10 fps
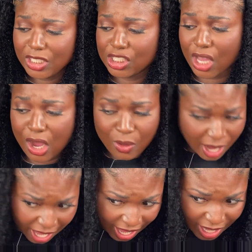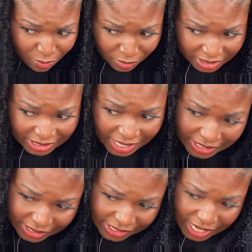So I really
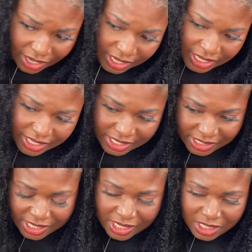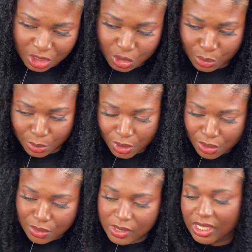like this hair. It is
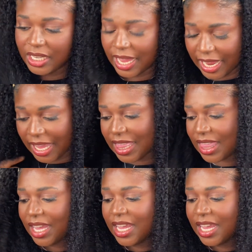true to length.